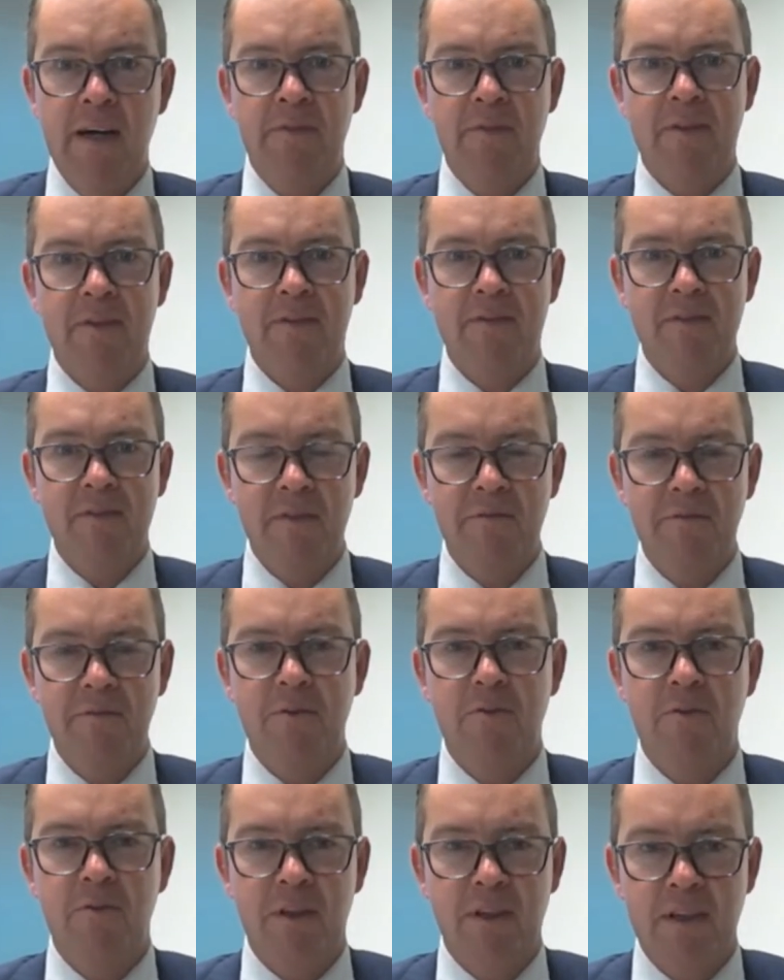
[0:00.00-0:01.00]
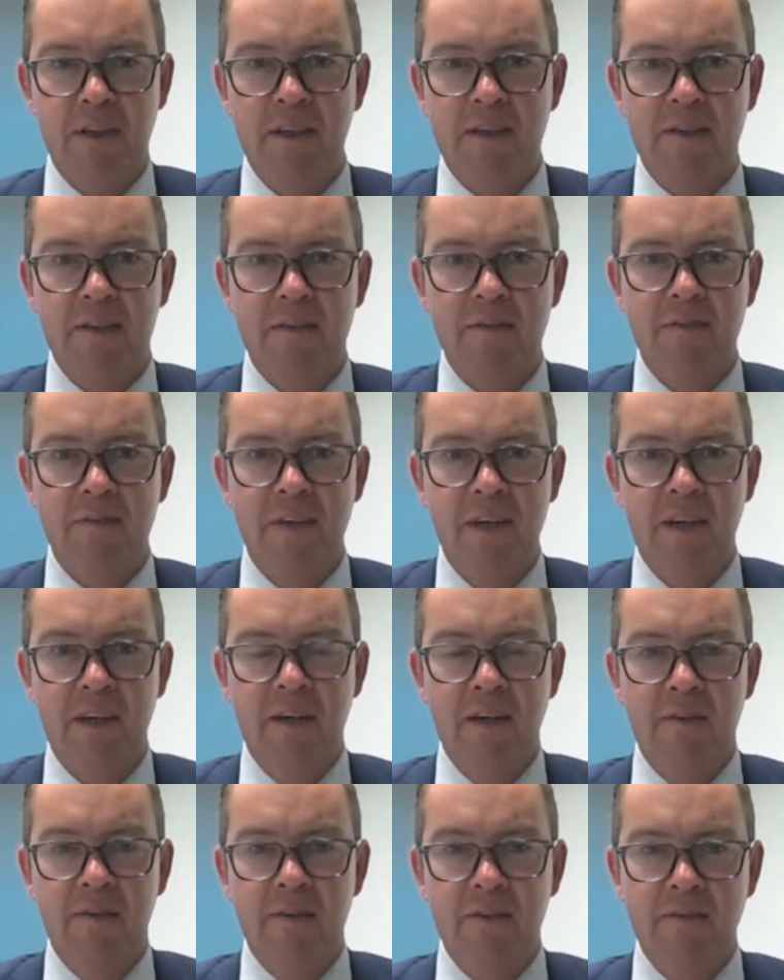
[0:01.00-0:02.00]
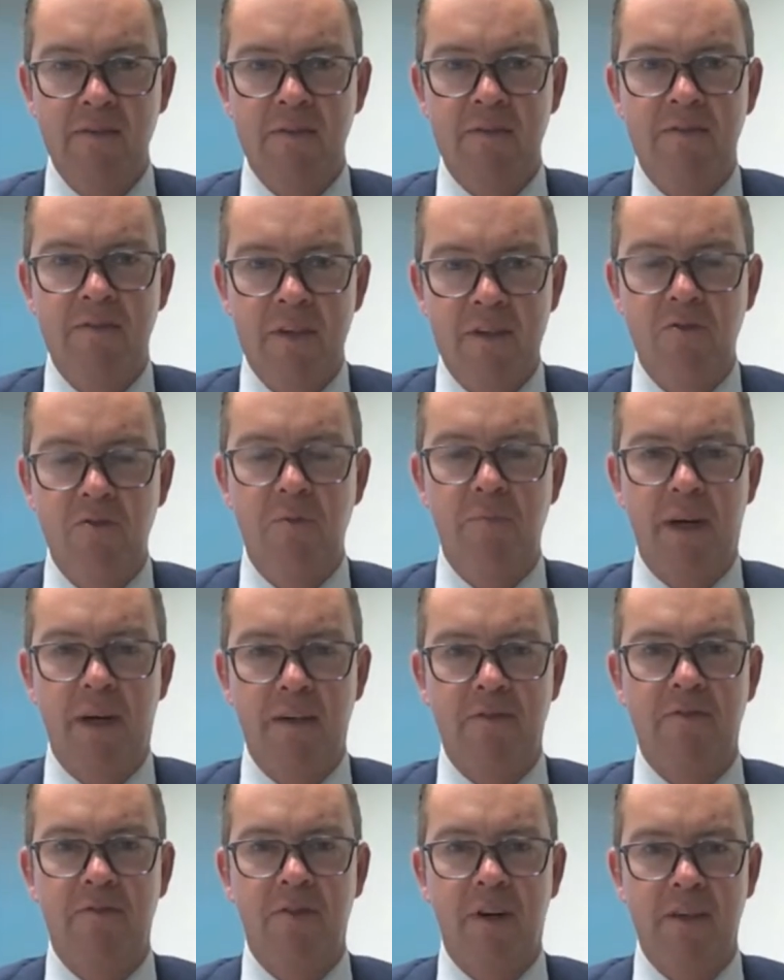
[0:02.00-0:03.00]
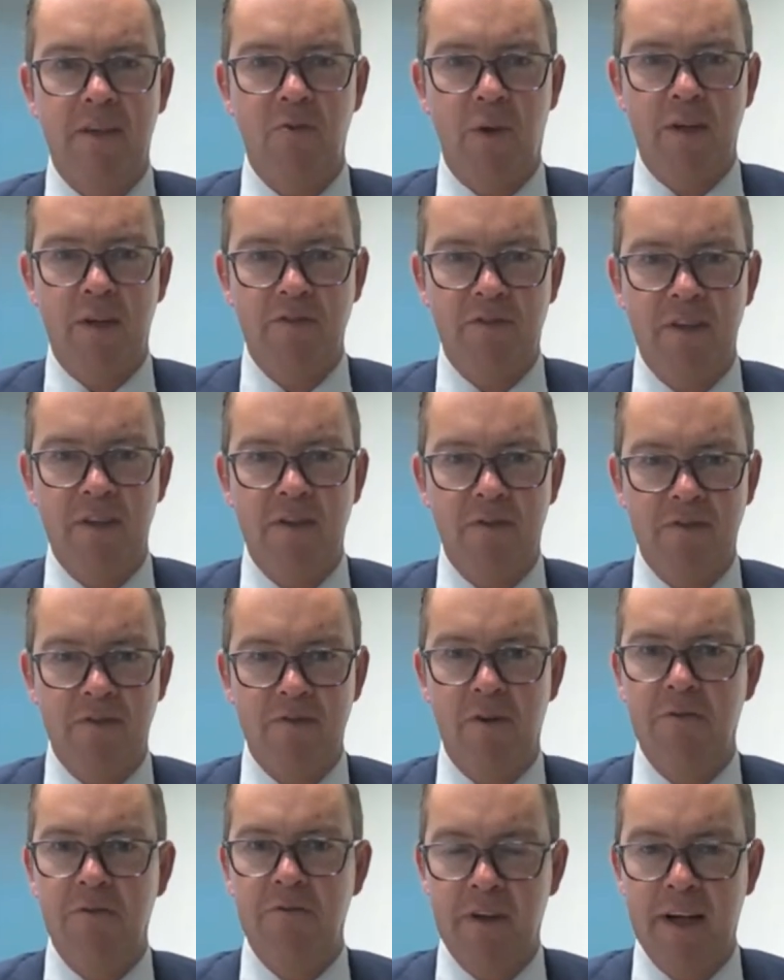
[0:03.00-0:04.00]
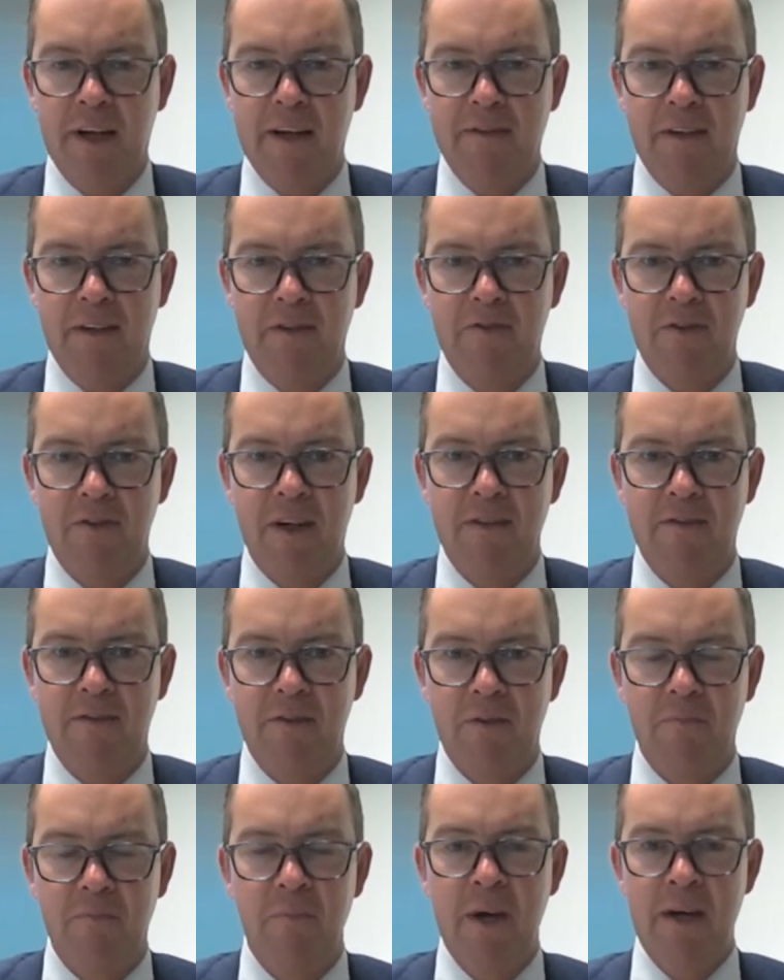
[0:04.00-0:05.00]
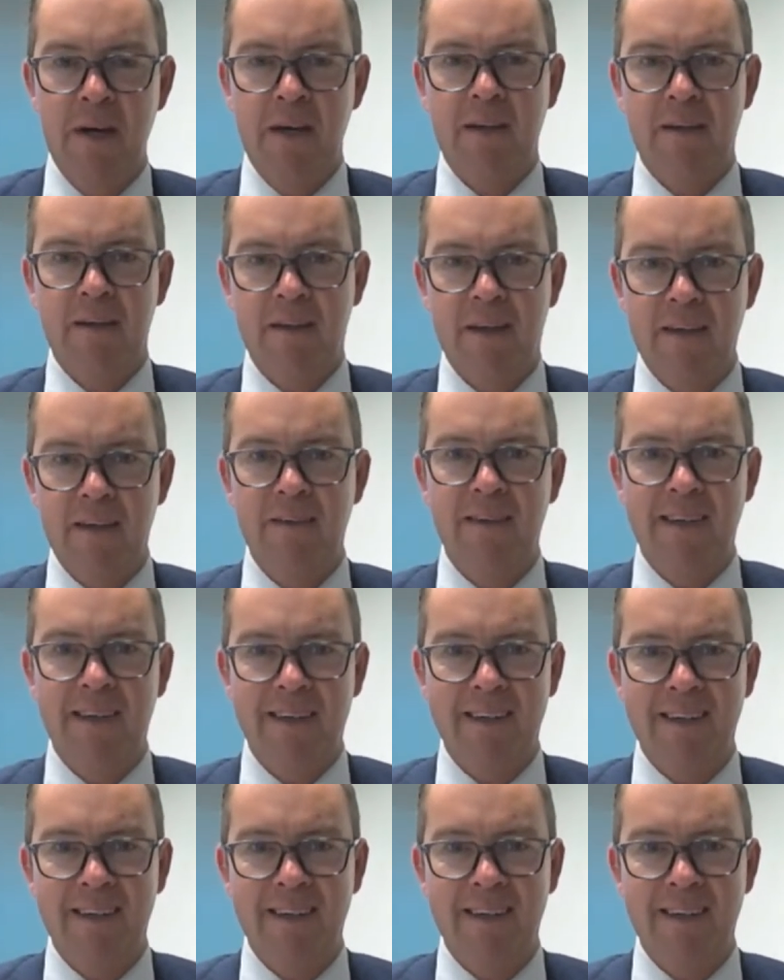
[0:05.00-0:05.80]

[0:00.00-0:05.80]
The difficulty is this is central banks trying to engineer a soft landing, trying to get